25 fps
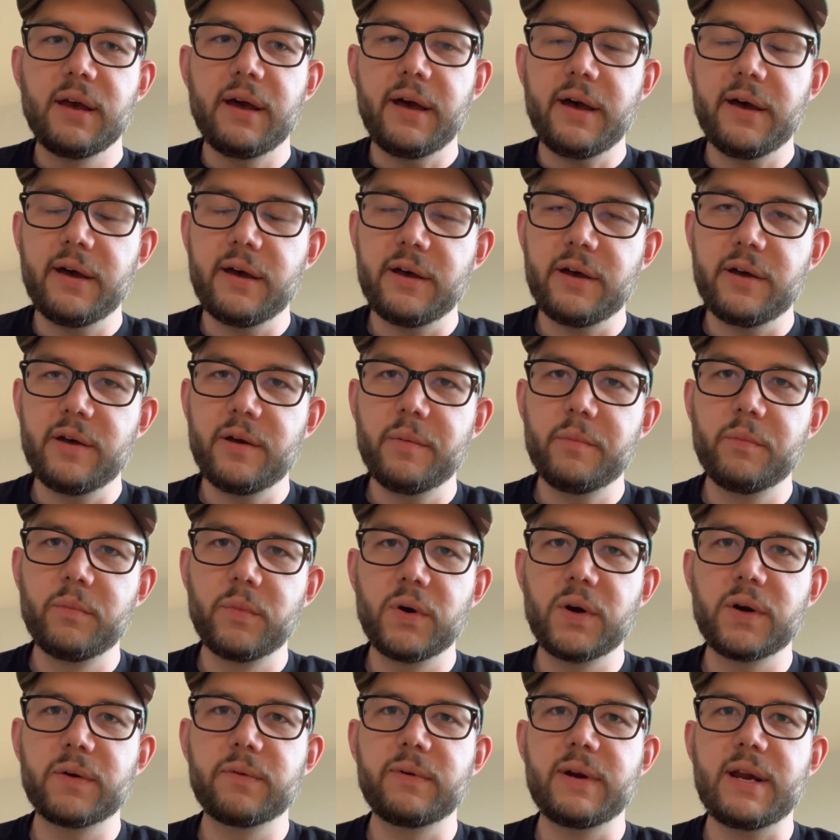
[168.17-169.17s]

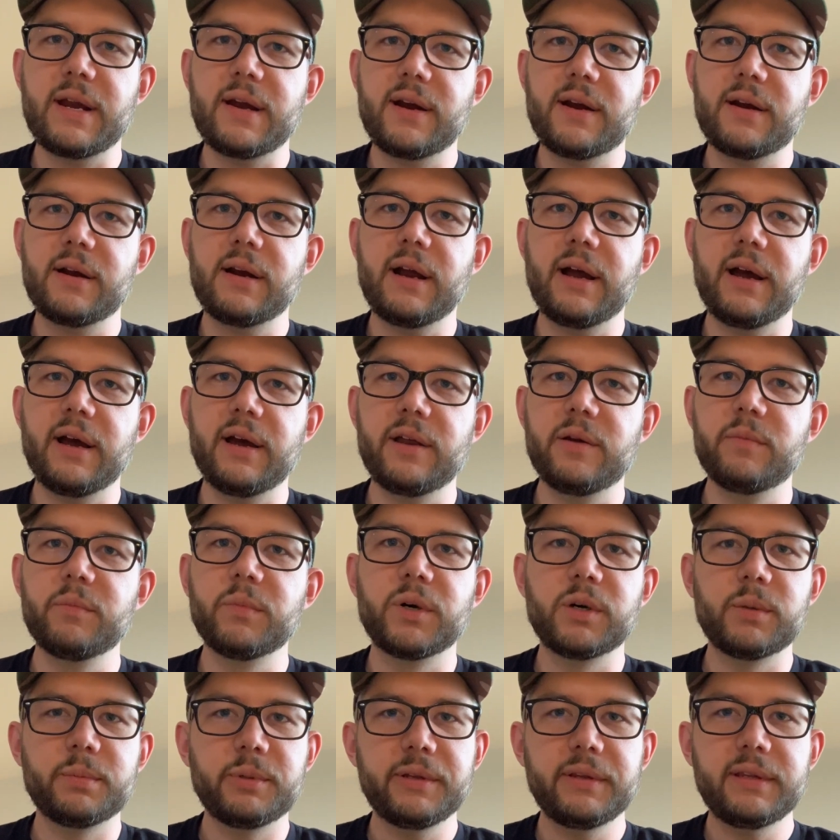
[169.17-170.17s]
more rare on
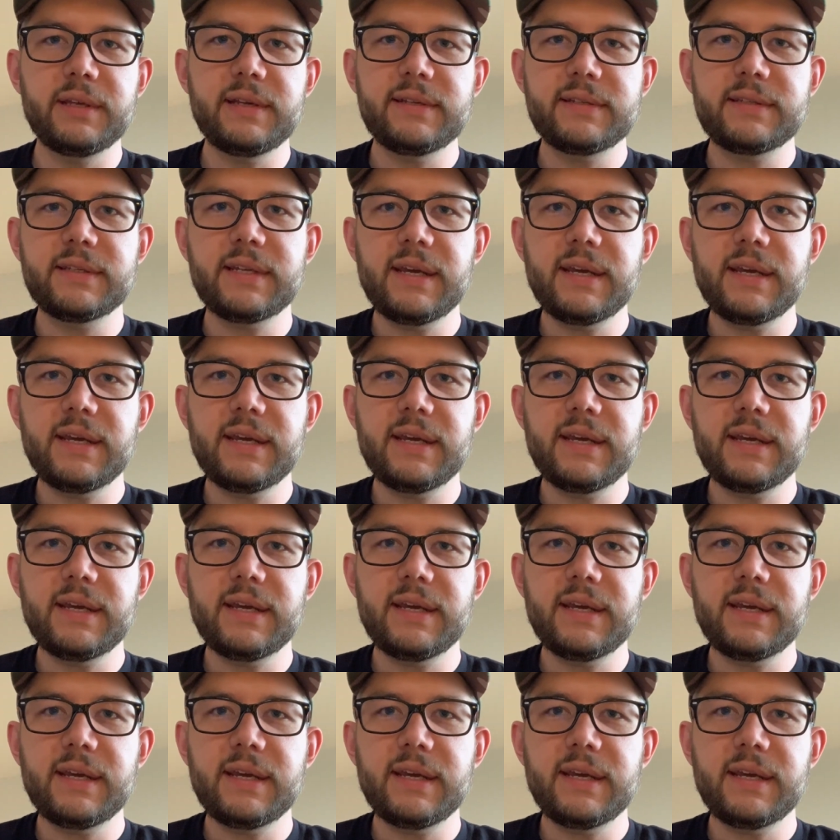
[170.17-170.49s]
mobile these